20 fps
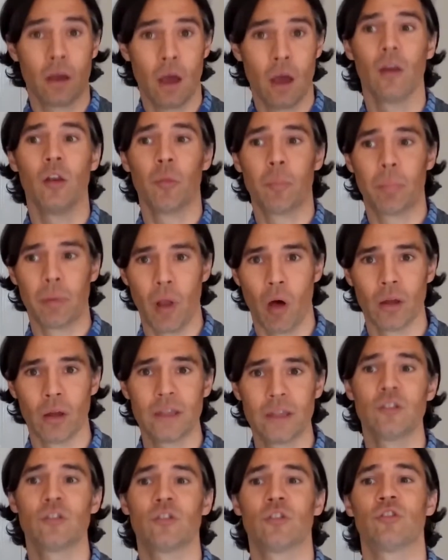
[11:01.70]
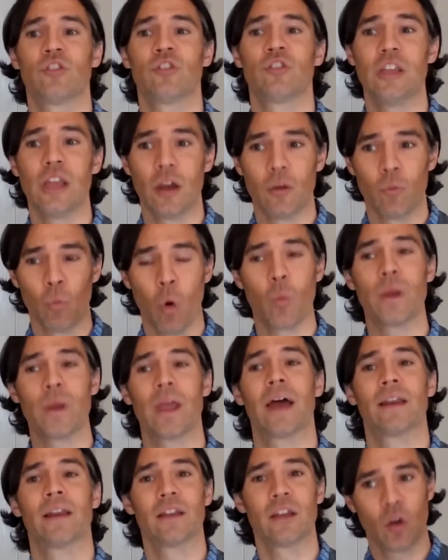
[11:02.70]
colourblind, to see what we
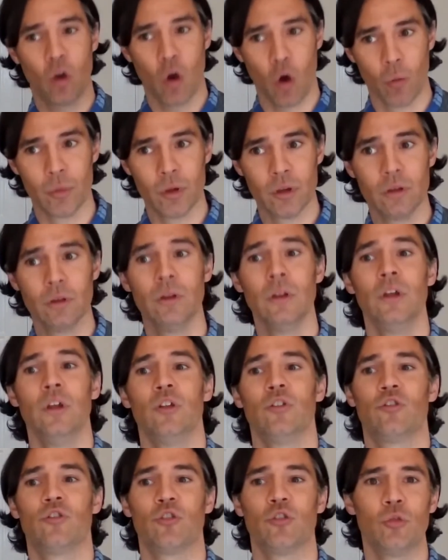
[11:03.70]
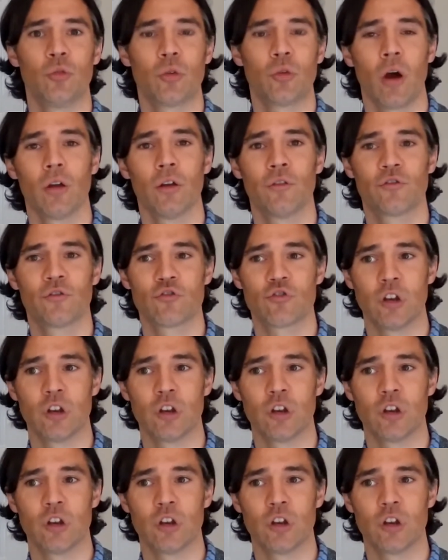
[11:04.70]
had in common, to kind of,